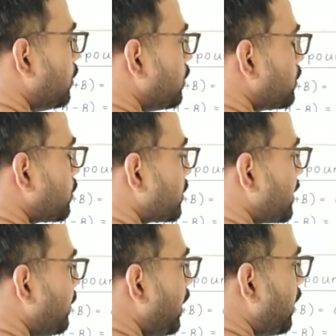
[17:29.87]
So
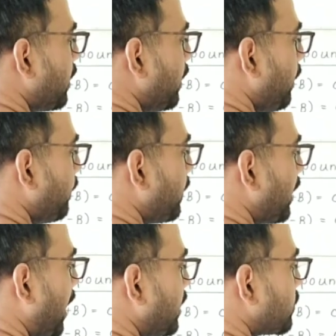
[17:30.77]
similarly we
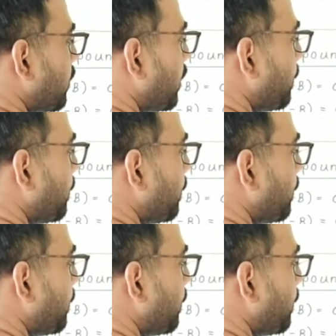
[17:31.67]
can actually